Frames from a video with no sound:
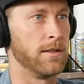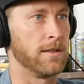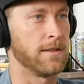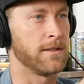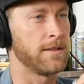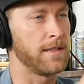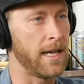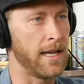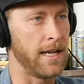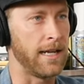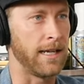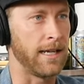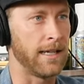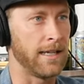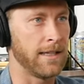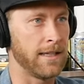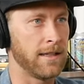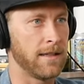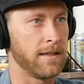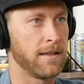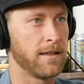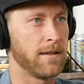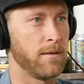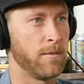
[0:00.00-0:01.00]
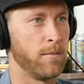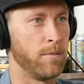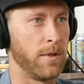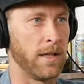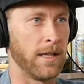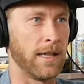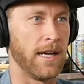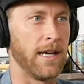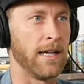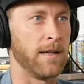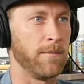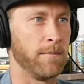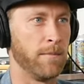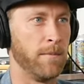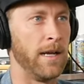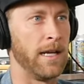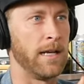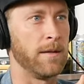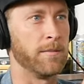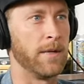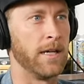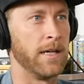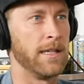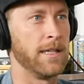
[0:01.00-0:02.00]
stay in it, but like
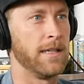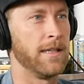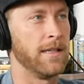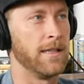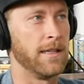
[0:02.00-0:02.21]
make money.